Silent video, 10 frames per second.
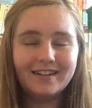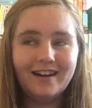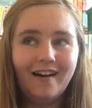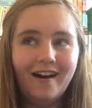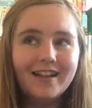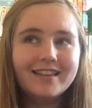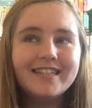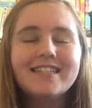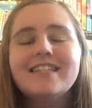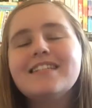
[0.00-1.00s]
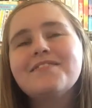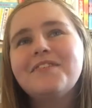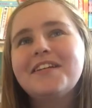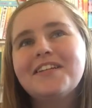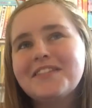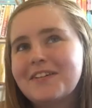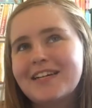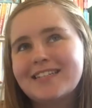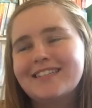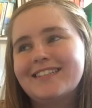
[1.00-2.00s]
Now this is one of those
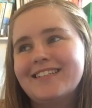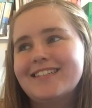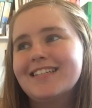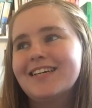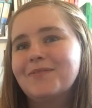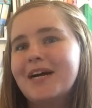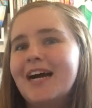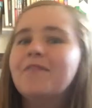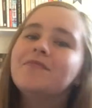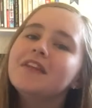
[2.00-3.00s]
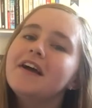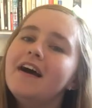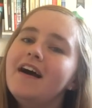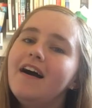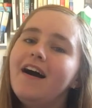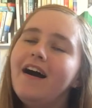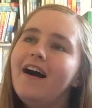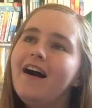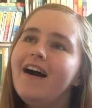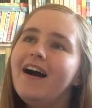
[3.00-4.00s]
questions where
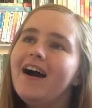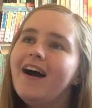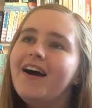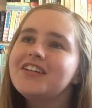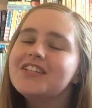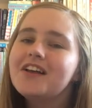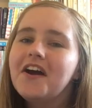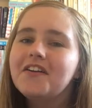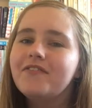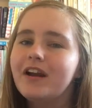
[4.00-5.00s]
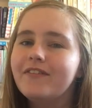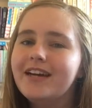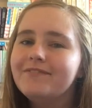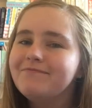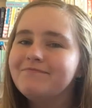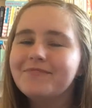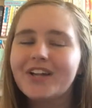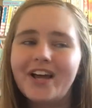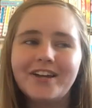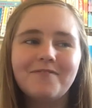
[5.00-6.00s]
I just kind of love it.
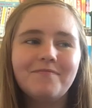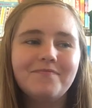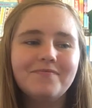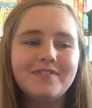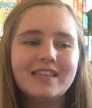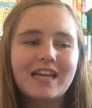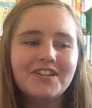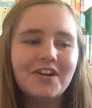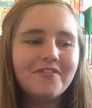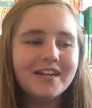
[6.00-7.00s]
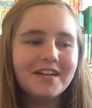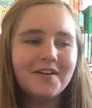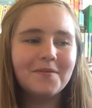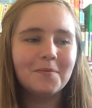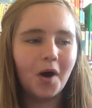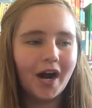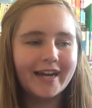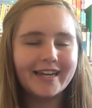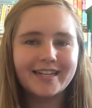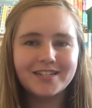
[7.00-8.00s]
Like, I don't really know
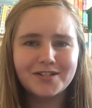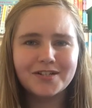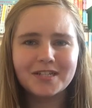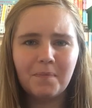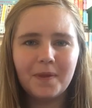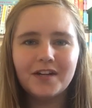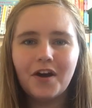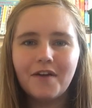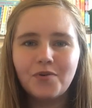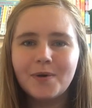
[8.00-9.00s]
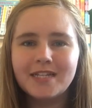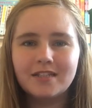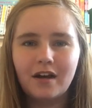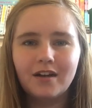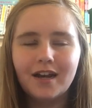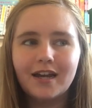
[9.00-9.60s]
why, it's just something that I've always done.